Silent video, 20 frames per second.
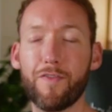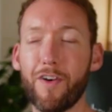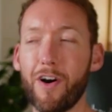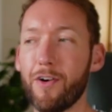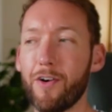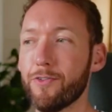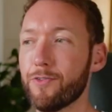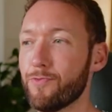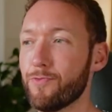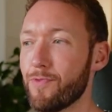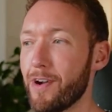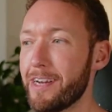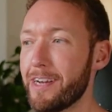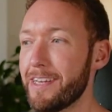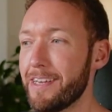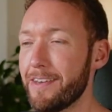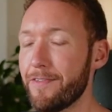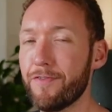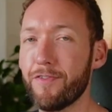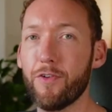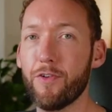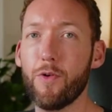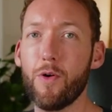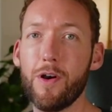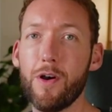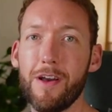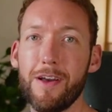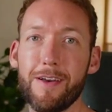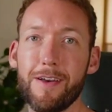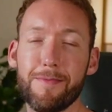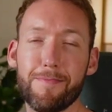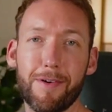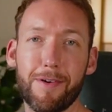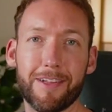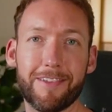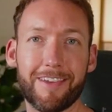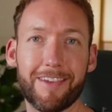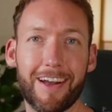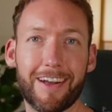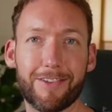files ready for my
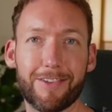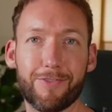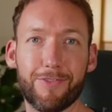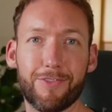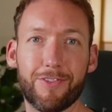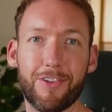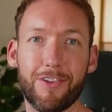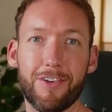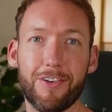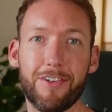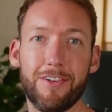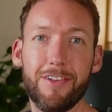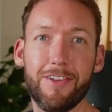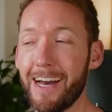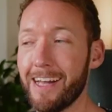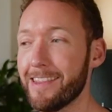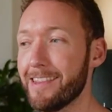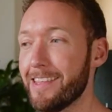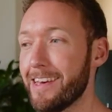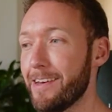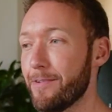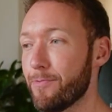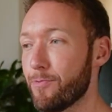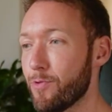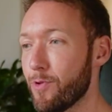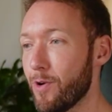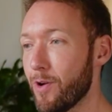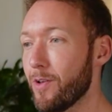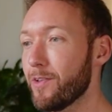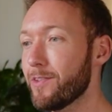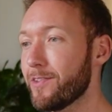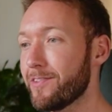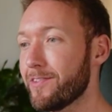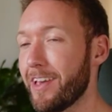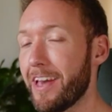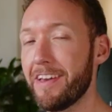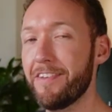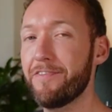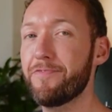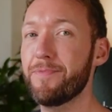tax return and it will
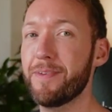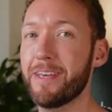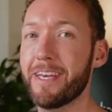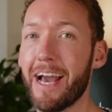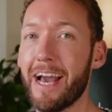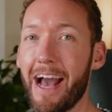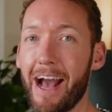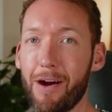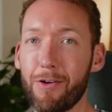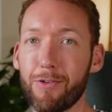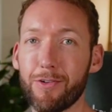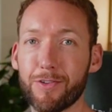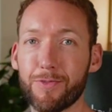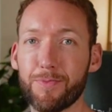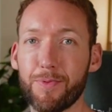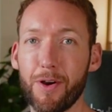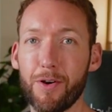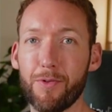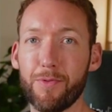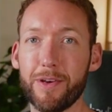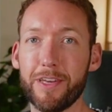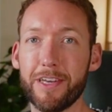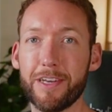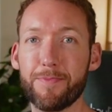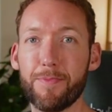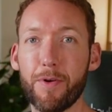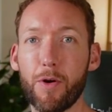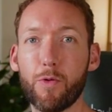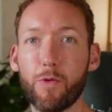save me hours per week, but